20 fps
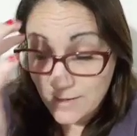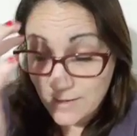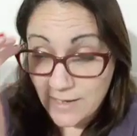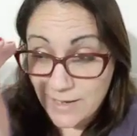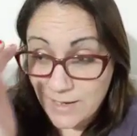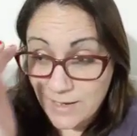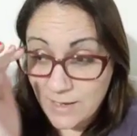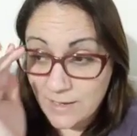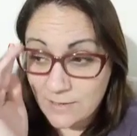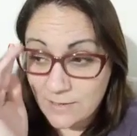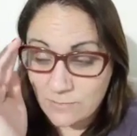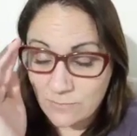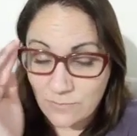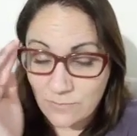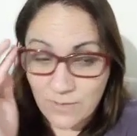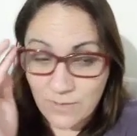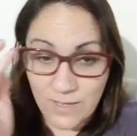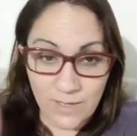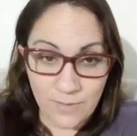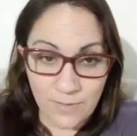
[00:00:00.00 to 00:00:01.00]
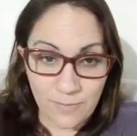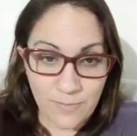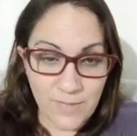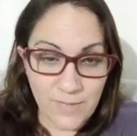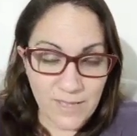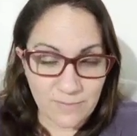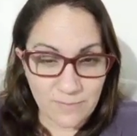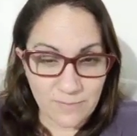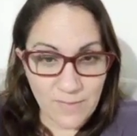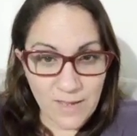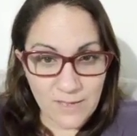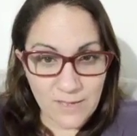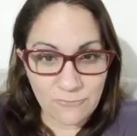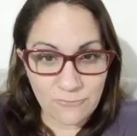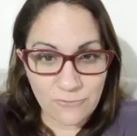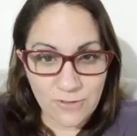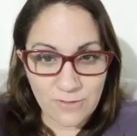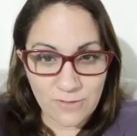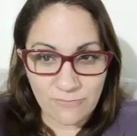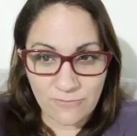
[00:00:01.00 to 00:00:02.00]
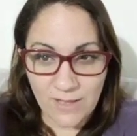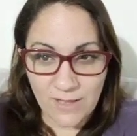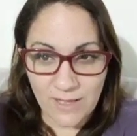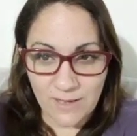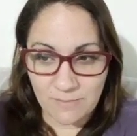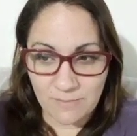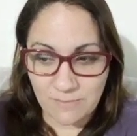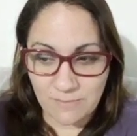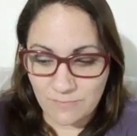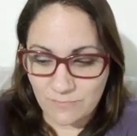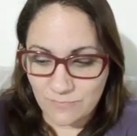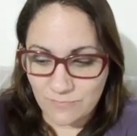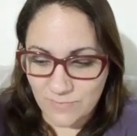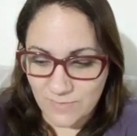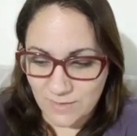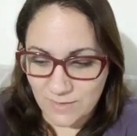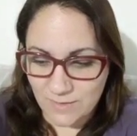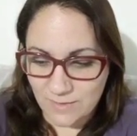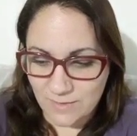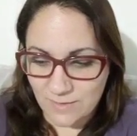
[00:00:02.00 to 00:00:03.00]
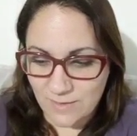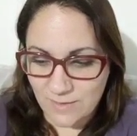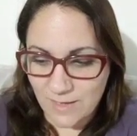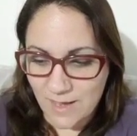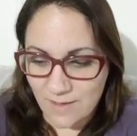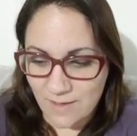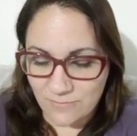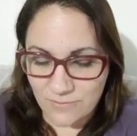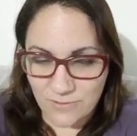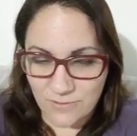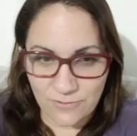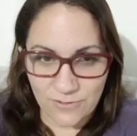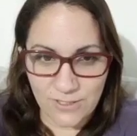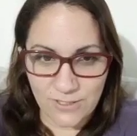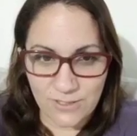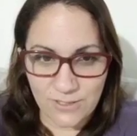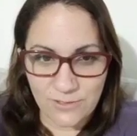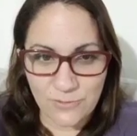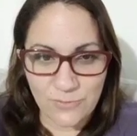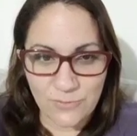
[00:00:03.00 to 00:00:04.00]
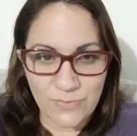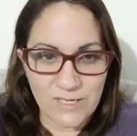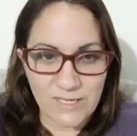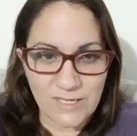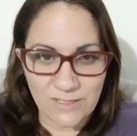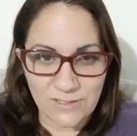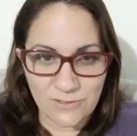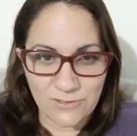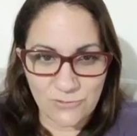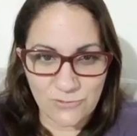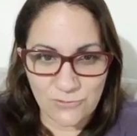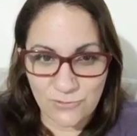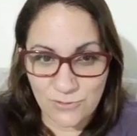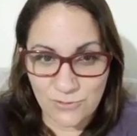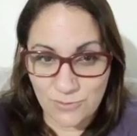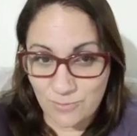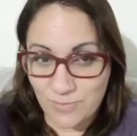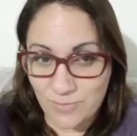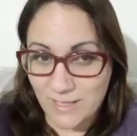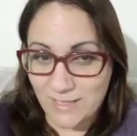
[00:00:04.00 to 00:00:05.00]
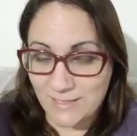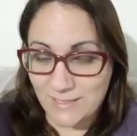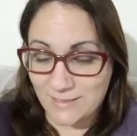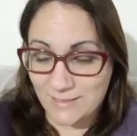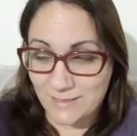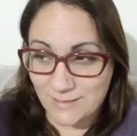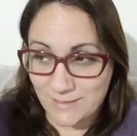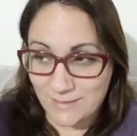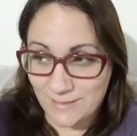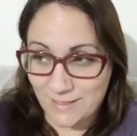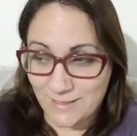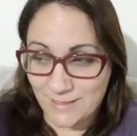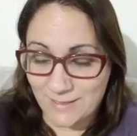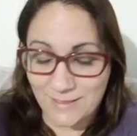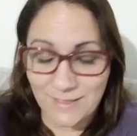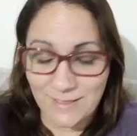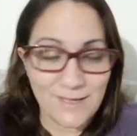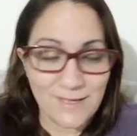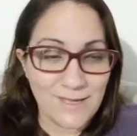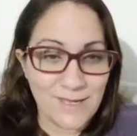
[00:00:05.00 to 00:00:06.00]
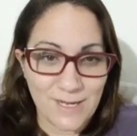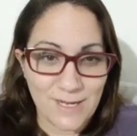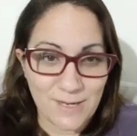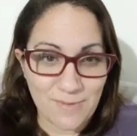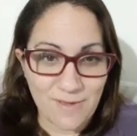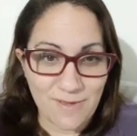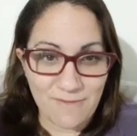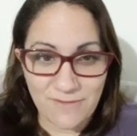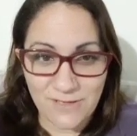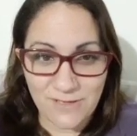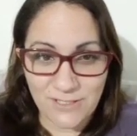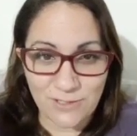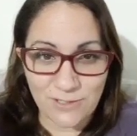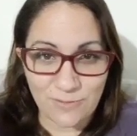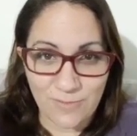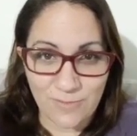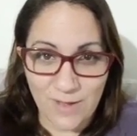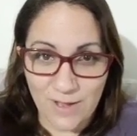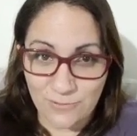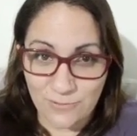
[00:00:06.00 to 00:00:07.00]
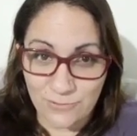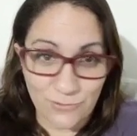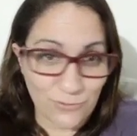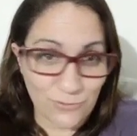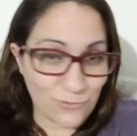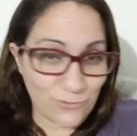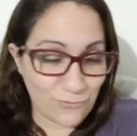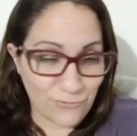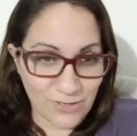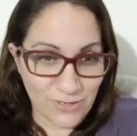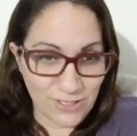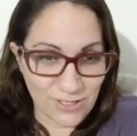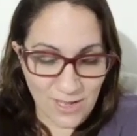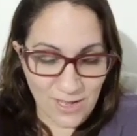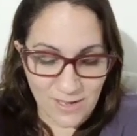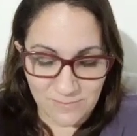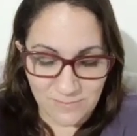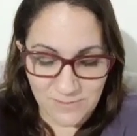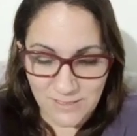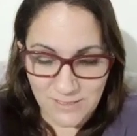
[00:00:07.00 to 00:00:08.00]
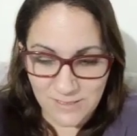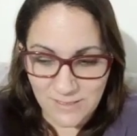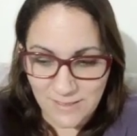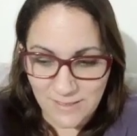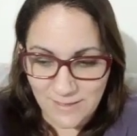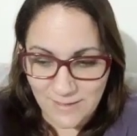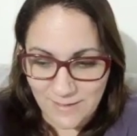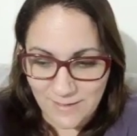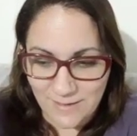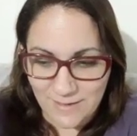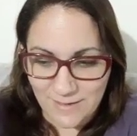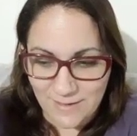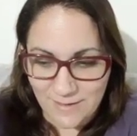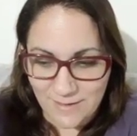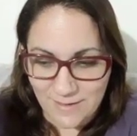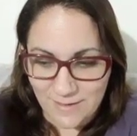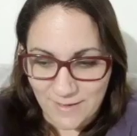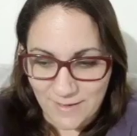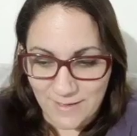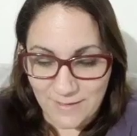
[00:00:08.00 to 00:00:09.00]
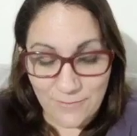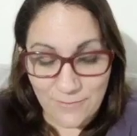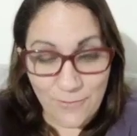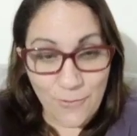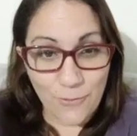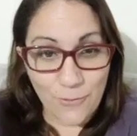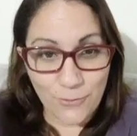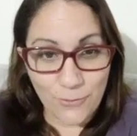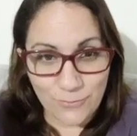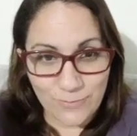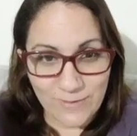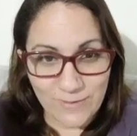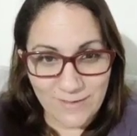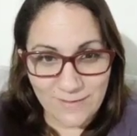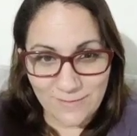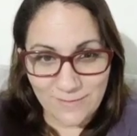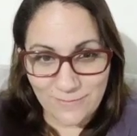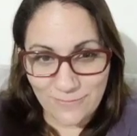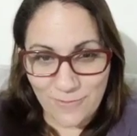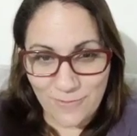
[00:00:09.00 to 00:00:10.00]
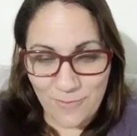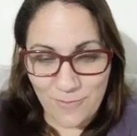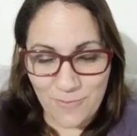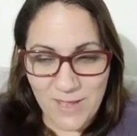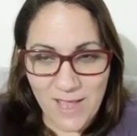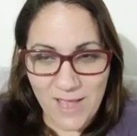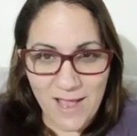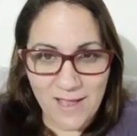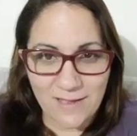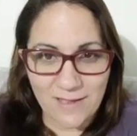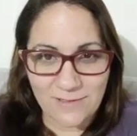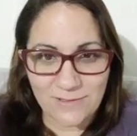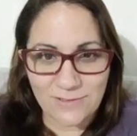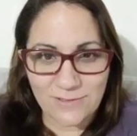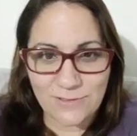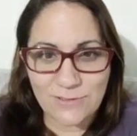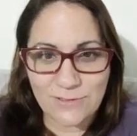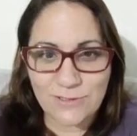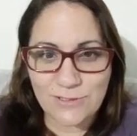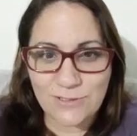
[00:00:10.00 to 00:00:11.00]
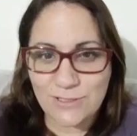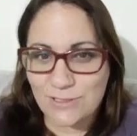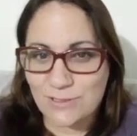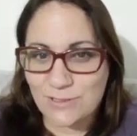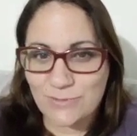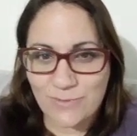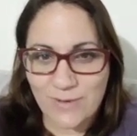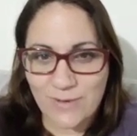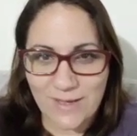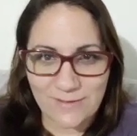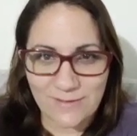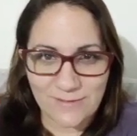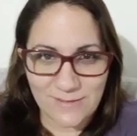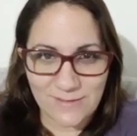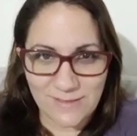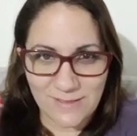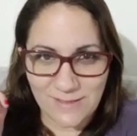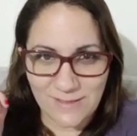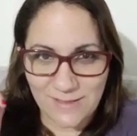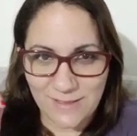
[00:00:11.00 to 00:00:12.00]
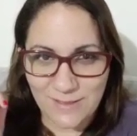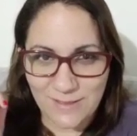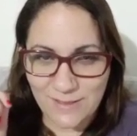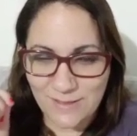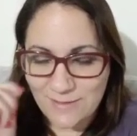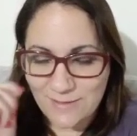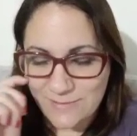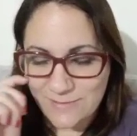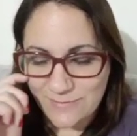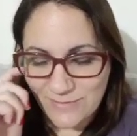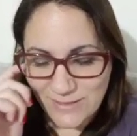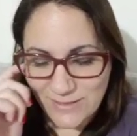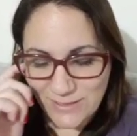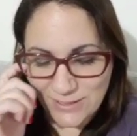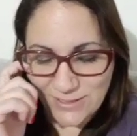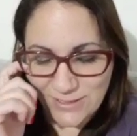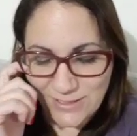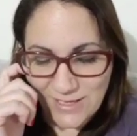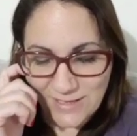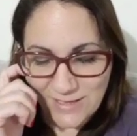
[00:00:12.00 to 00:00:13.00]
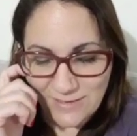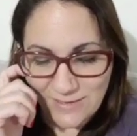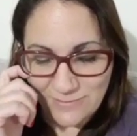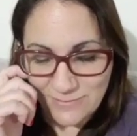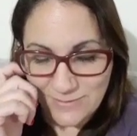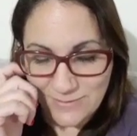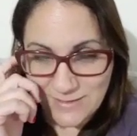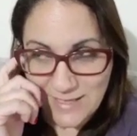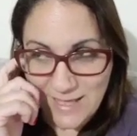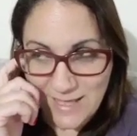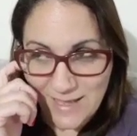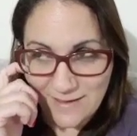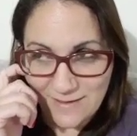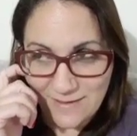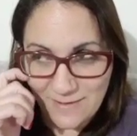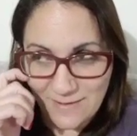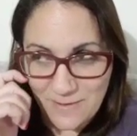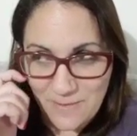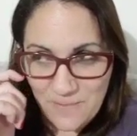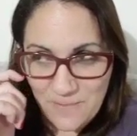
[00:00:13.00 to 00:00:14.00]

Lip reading: And when I met my twin flame the day after, he took me to the places seen in my vision about 2 or 3 times and hold me from behind just the way I seen in this vision, and it was like,